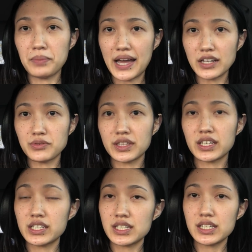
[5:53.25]
packed with
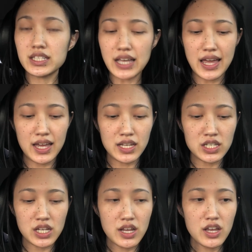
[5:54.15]
kisses
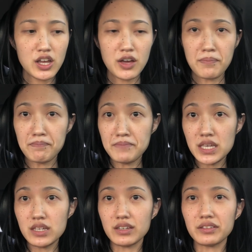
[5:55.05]
and
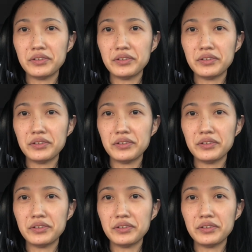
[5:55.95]
me.